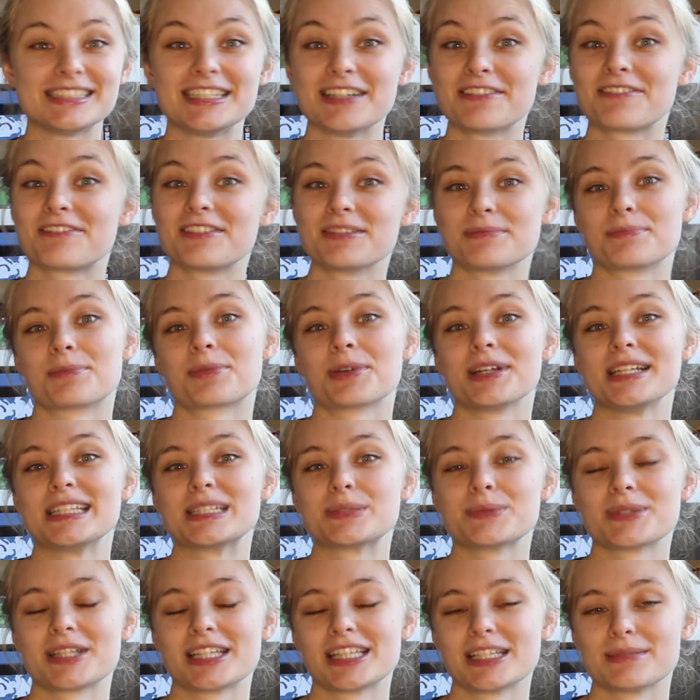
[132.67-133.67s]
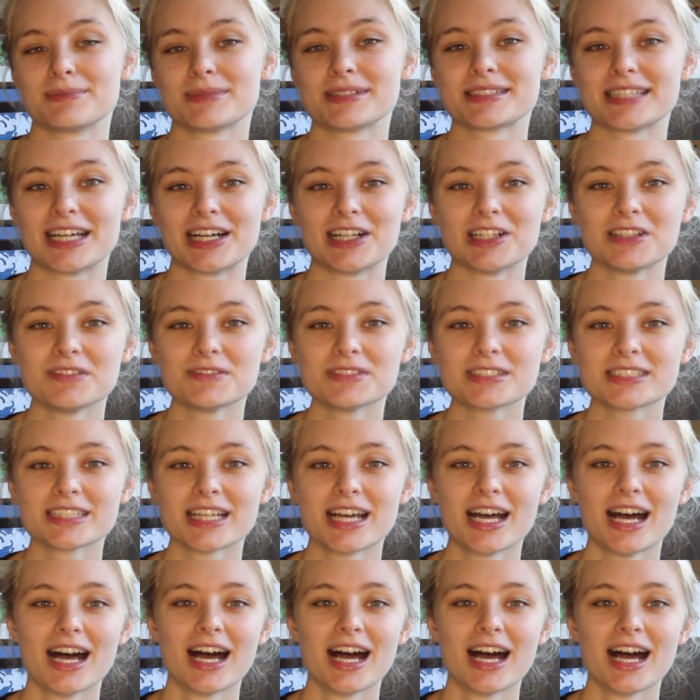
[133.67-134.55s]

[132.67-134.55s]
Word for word: different breeds within themselves.